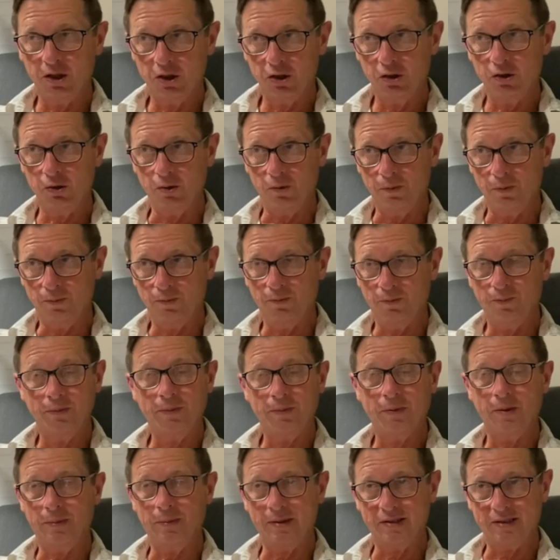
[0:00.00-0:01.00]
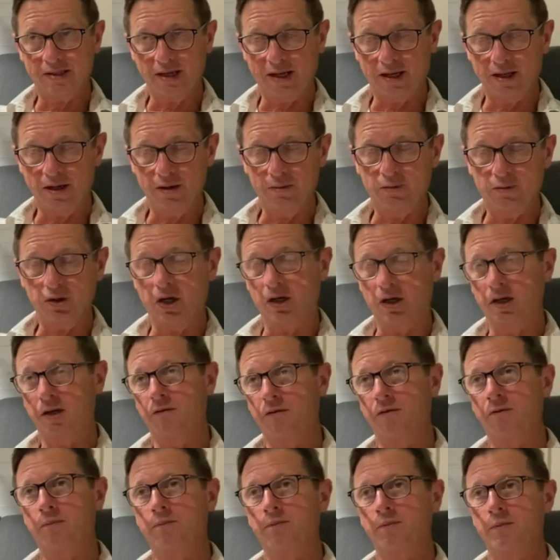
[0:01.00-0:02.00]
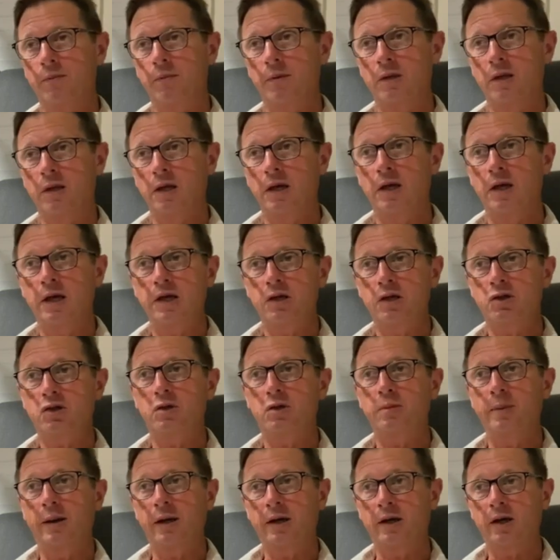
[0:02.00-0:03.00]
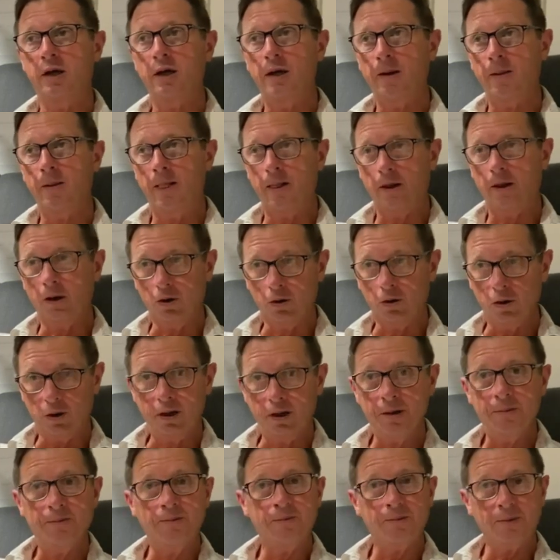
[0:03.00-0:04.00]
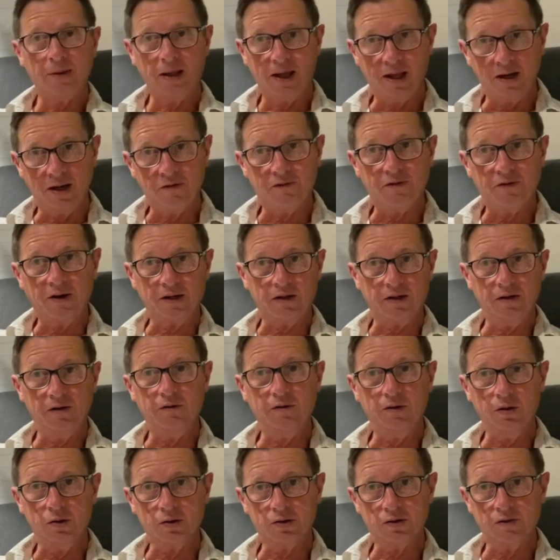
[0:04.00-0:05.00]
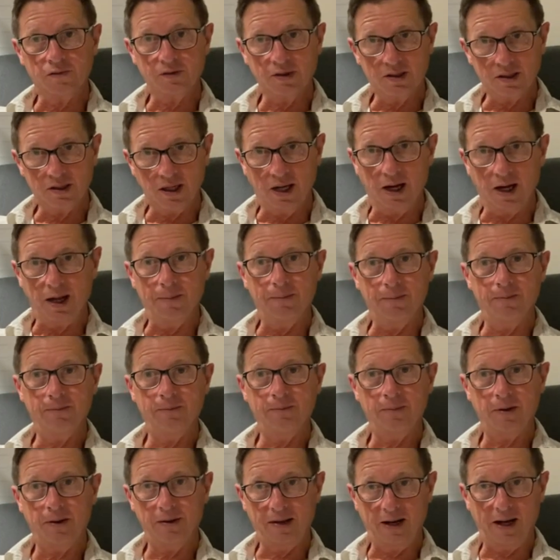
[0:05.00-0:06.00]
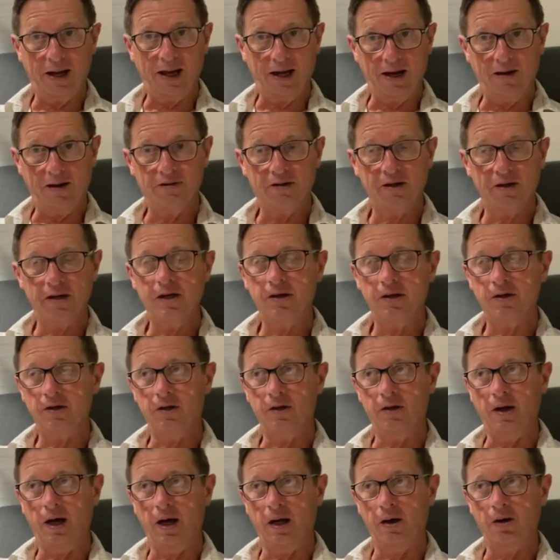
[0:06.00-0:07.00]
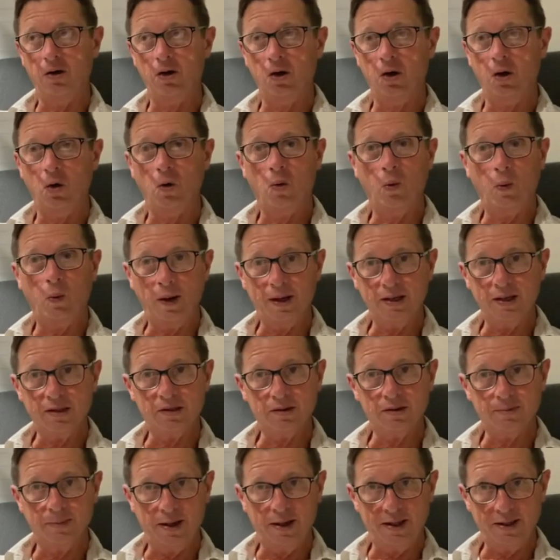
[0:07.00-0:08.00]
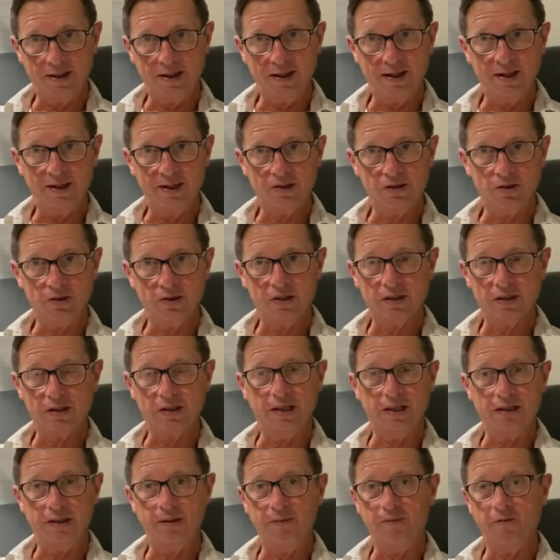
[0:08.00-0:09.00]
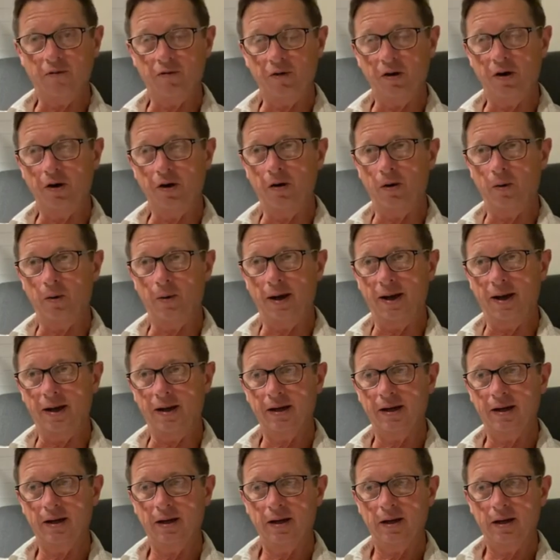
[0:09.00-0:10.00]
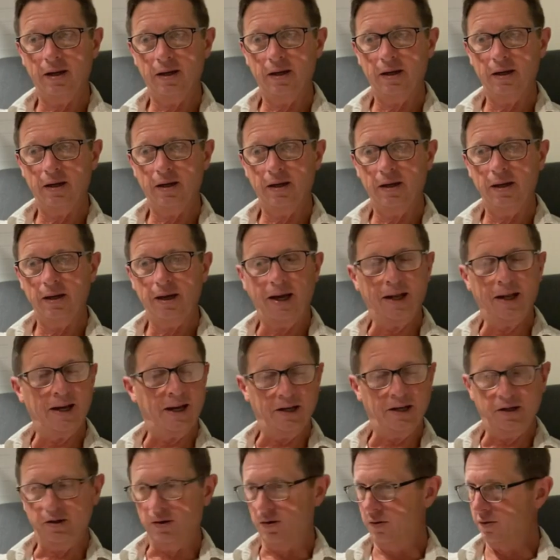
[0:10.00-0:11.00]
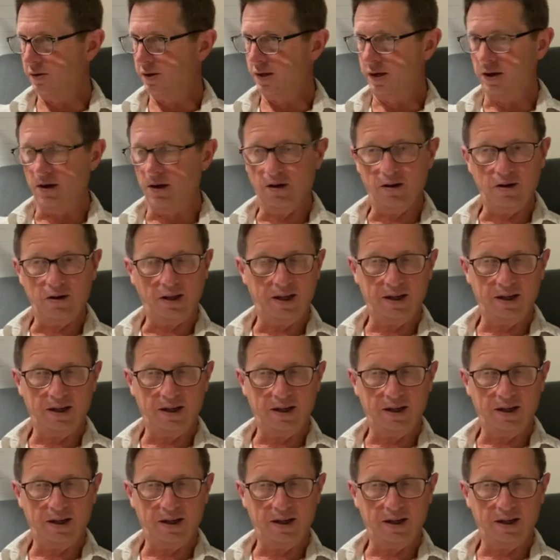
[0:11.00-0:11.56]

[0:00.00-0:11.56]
Two, the second objective is to make good and effective use of the time that I have, to not waste my days or just let them fritter away. And I don't at all.